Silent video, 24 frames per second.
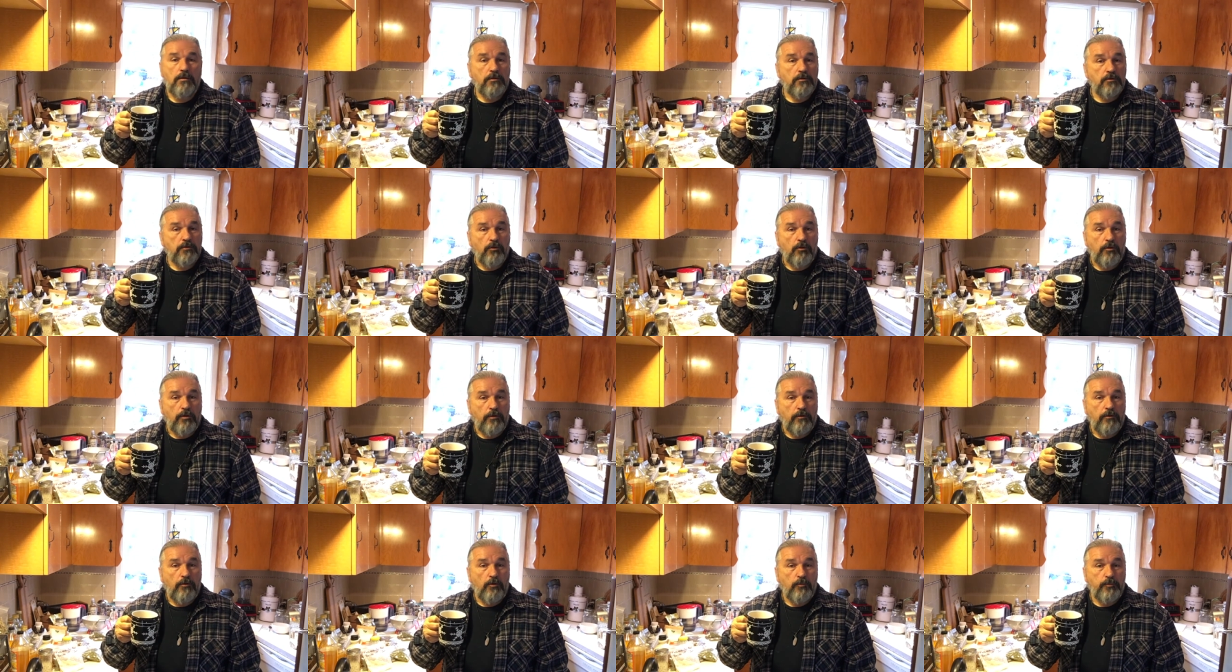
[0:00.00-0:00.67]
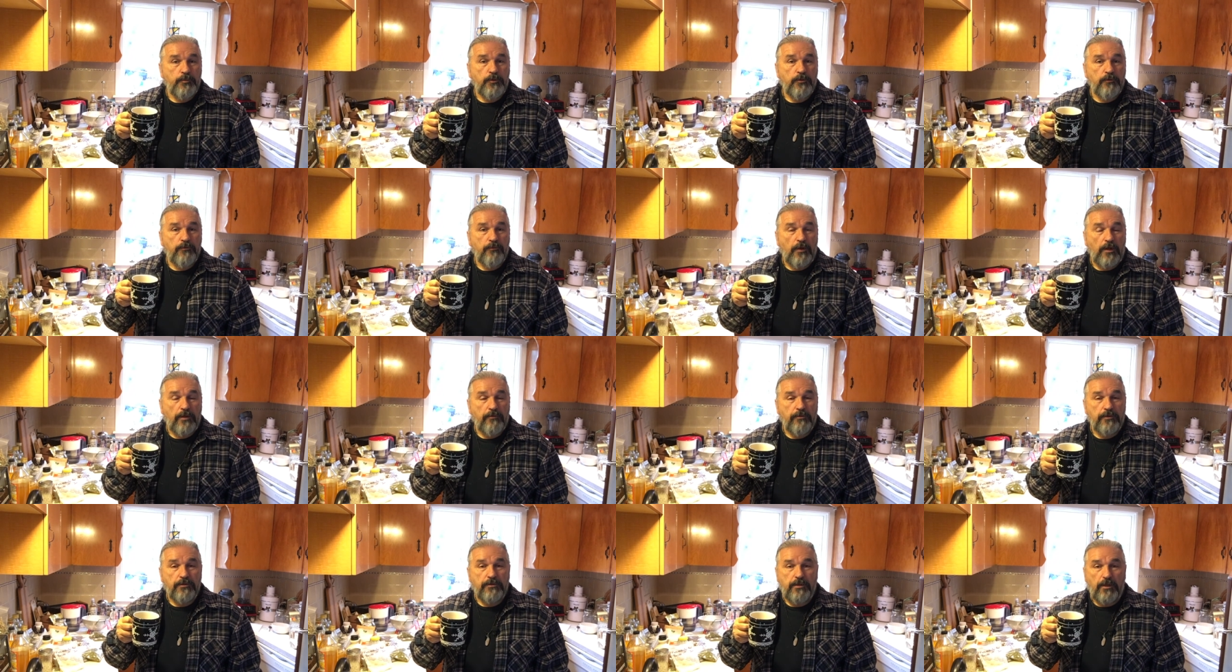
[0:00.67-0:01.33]
So I hope you
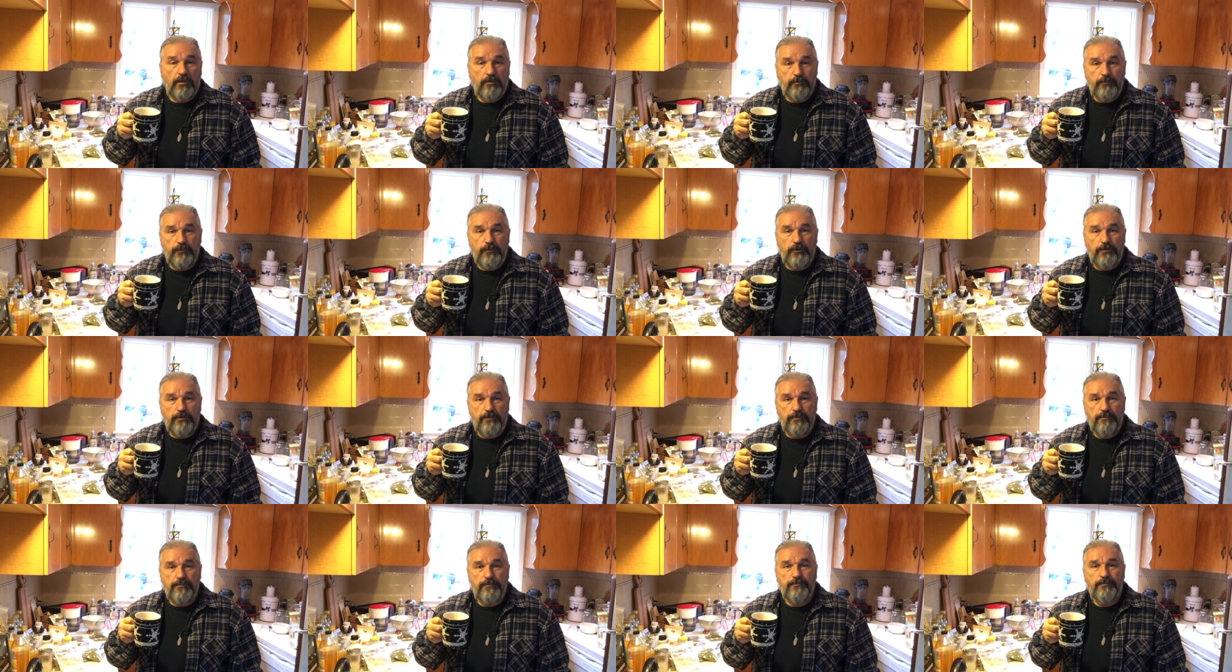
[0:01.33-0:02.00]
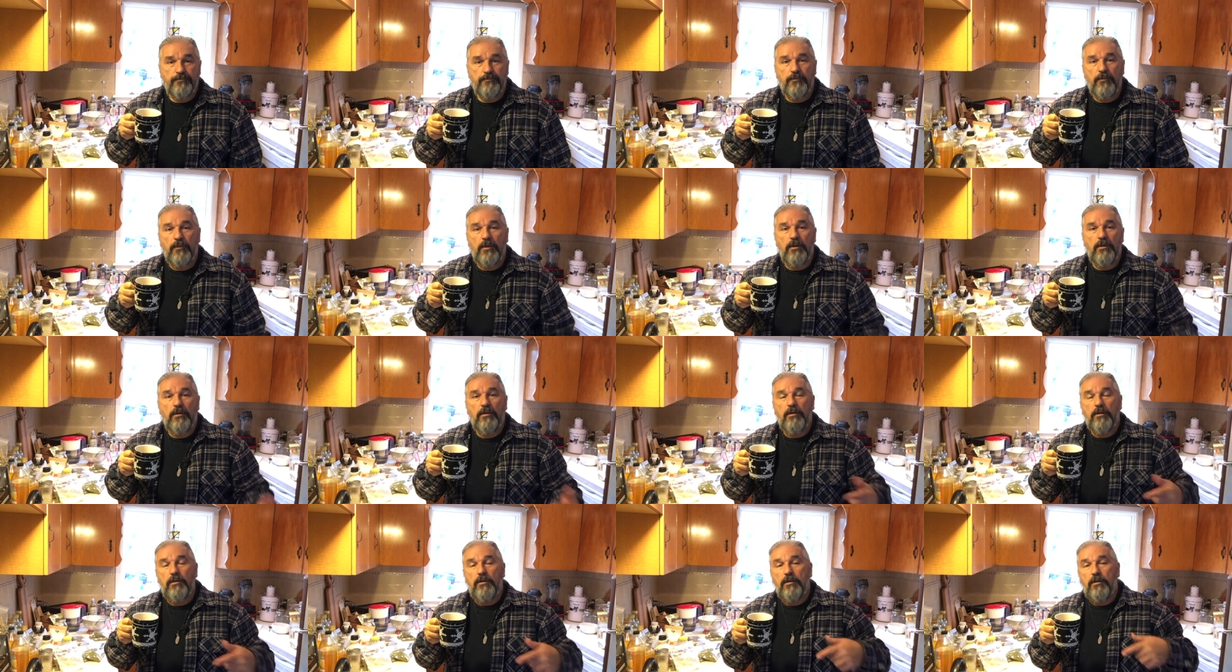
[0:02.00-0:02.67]
found this helpful
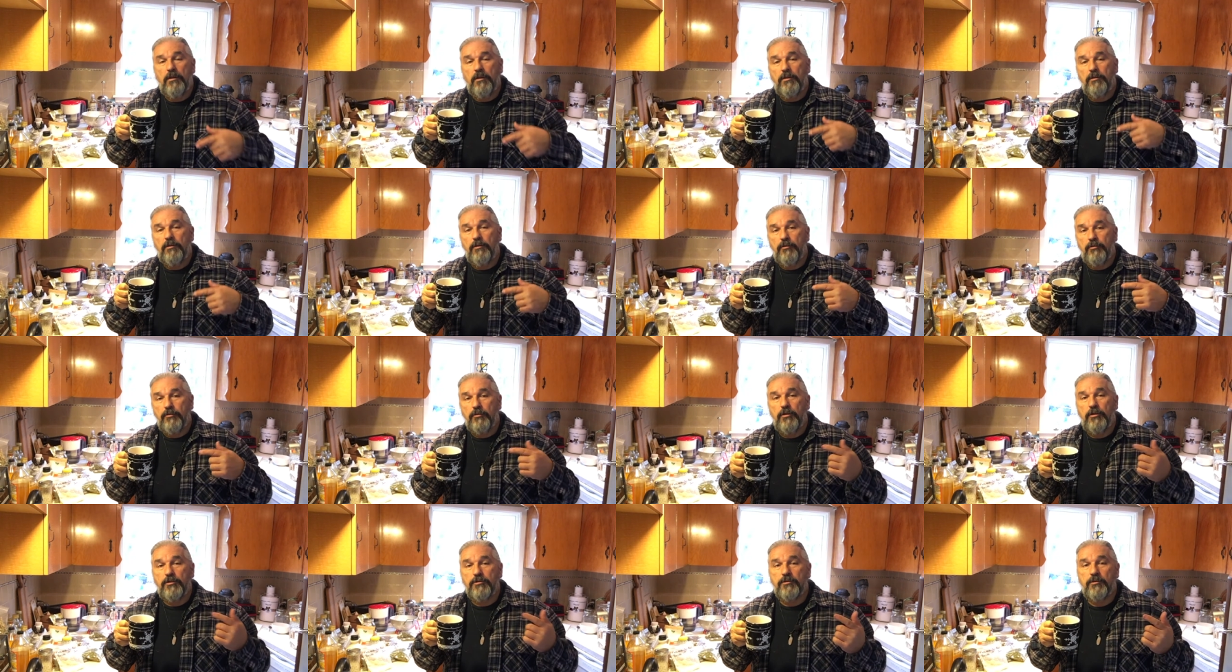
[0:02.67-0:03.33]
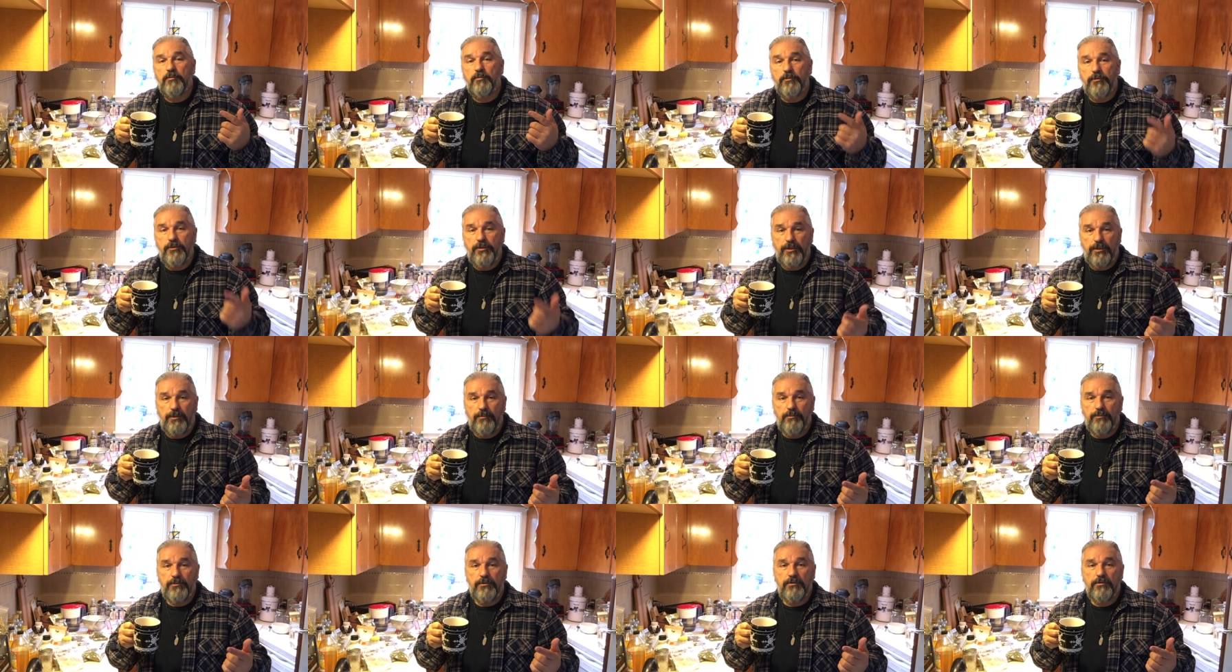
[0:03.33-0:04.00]
and that you got some
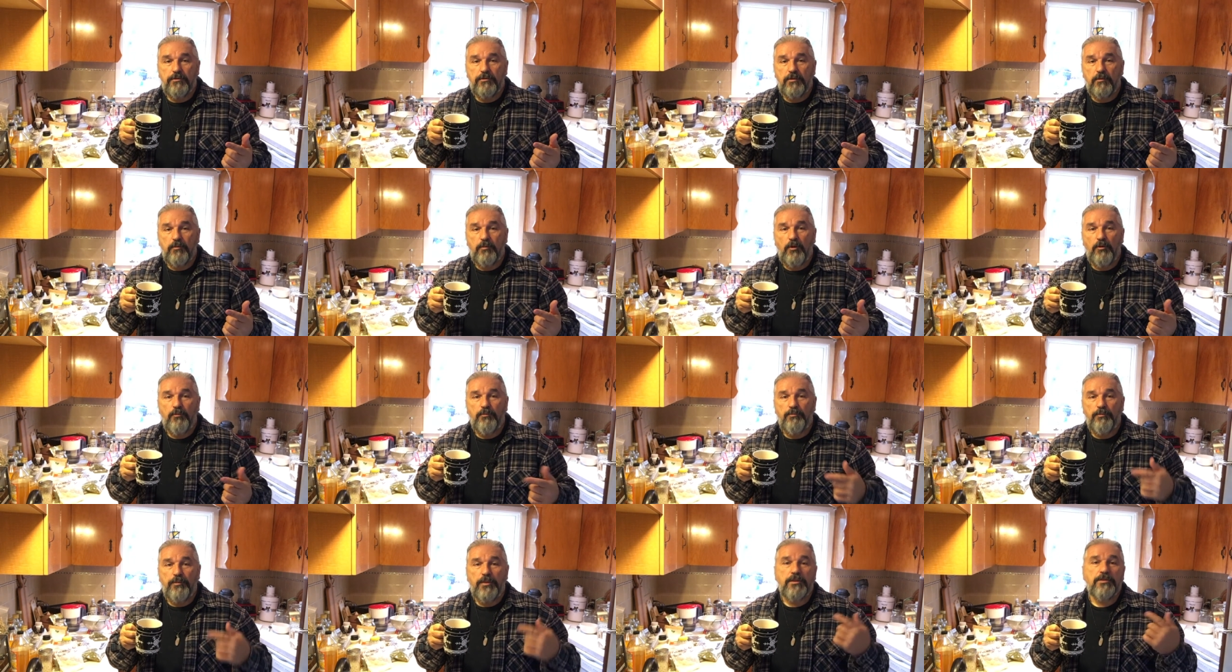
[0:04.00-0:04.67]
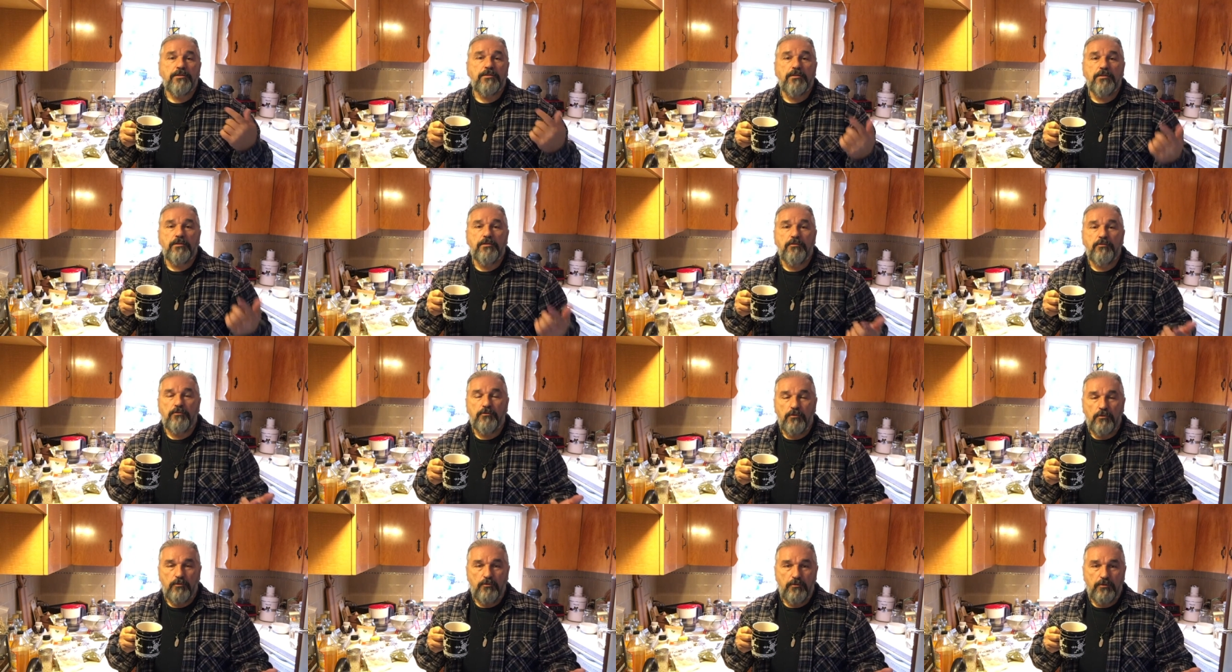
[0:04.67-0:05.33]
tips about mixing
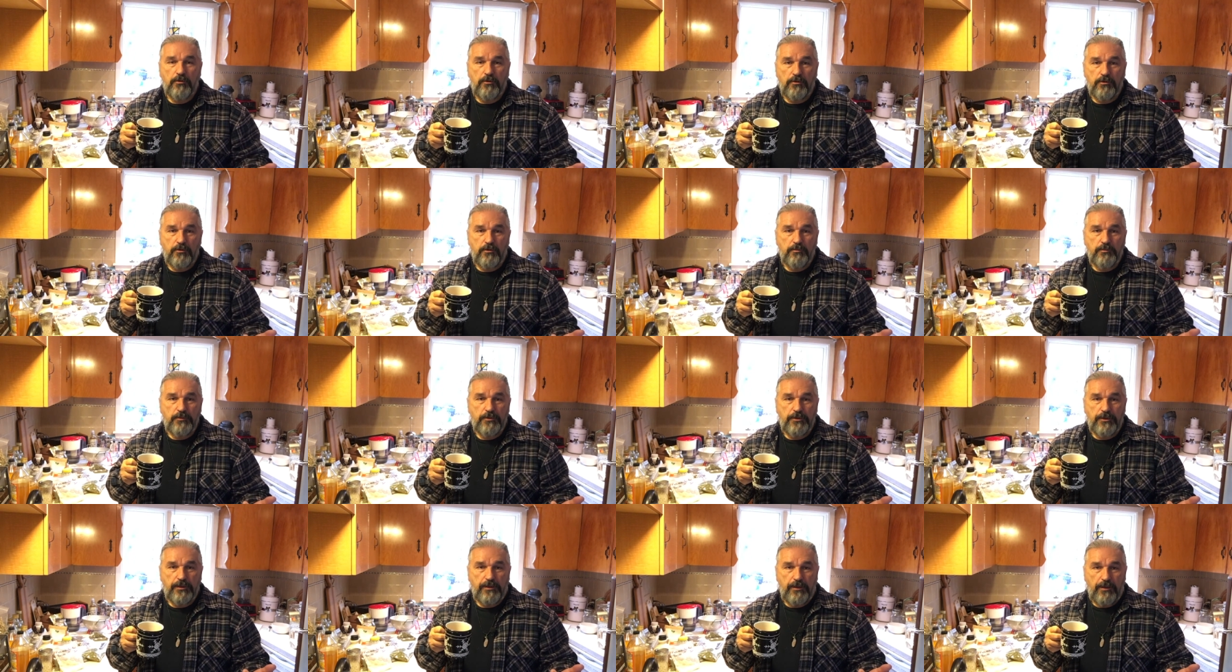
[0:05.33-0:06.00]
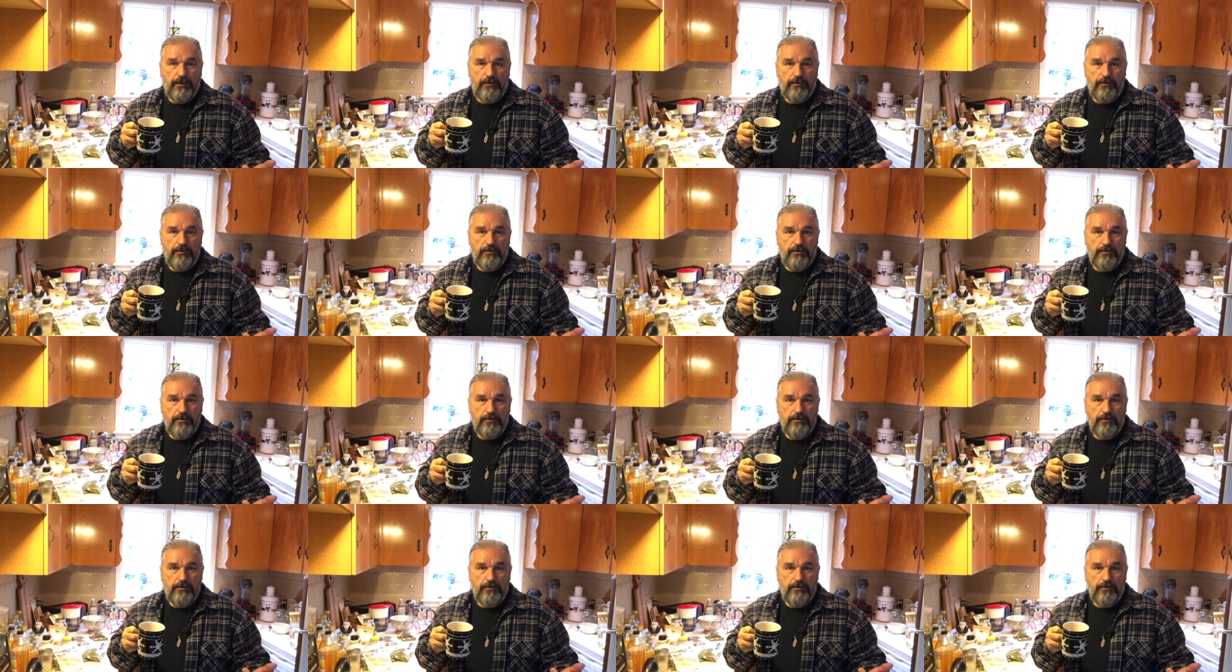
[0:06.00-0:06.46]
your own herbs together.